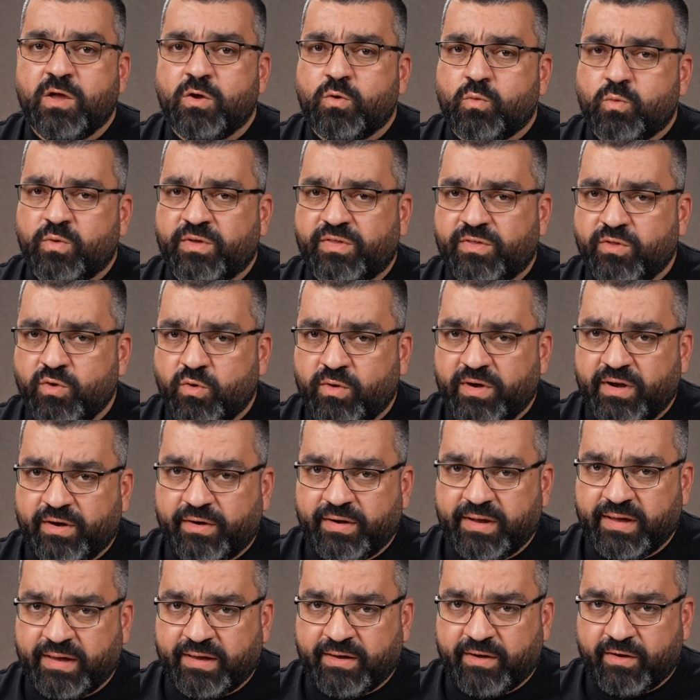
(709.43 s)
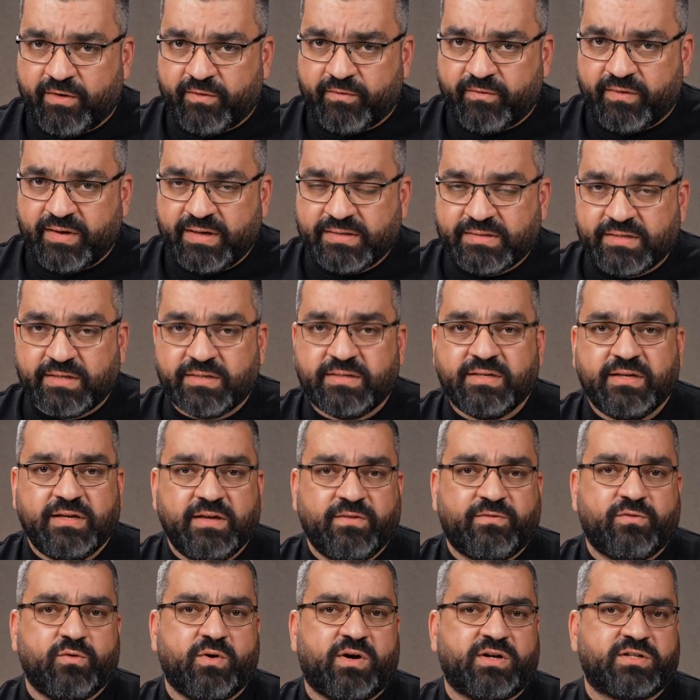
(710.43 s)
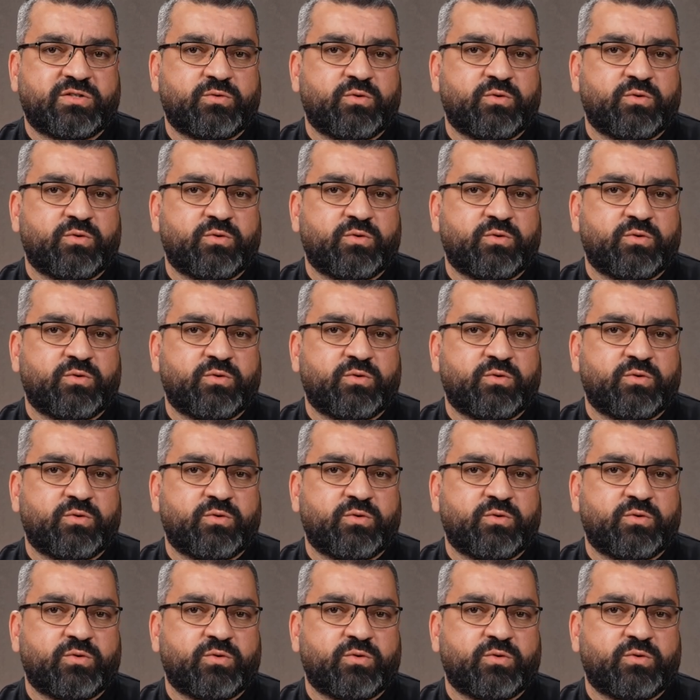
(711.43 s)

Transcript: with no learning curve needed if you are